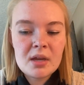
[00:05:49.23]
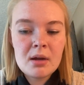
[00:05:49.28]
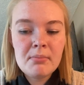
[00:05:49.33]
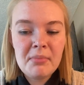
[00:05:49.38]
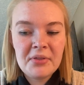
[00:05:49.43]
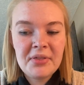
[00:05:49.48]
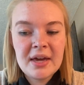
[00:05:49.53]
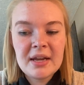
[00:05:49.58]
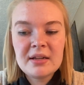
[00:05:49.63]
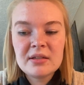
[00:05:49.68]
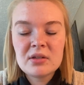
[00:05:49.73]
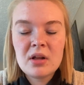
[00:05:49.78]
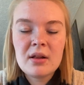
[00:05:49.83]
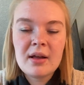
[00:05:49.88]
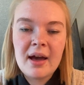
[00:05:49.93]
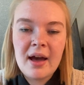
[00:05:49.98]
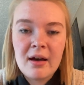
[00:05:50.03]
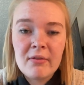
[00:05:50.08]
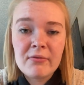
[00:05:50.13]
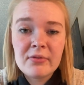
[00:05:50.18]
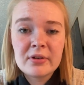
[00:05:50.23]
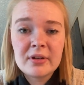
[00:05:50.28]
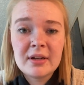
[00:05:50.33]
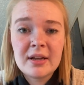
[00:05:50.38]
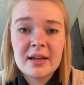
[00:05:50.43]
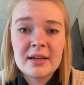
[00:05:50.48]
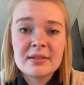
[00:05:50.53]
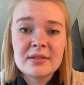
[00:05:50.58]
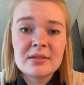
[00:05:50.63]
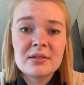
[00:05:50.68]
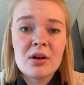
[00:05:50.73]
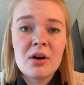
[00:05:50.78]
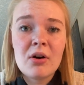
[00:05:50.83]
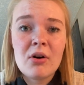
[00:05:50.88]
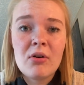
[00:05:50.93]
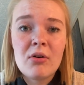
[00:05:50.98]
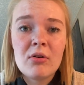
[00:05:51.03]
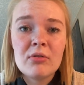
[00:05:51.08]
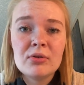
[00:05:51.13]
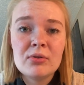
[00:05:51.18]
But that is all I have for today.
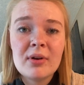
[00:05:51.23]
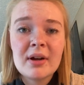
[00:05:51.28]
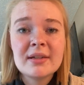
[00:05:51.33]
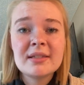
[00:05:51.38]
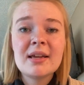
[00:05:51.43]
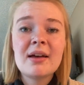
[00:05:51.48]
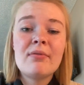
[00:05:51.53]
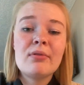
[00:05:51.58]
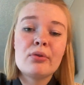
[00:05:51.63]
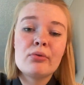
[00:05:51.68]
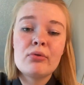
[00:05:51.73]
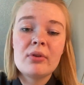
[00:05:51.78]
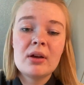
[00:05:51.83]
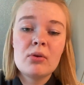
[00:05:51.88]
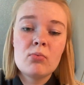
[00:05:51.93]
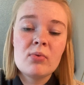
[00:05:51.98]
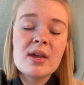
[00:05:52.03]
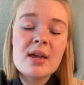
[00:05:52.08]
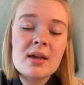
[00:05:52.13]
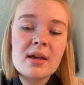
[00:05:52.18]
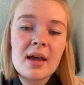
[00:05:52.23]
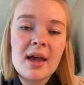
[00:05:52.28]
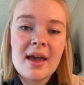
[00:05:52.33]
So you guys have a great week,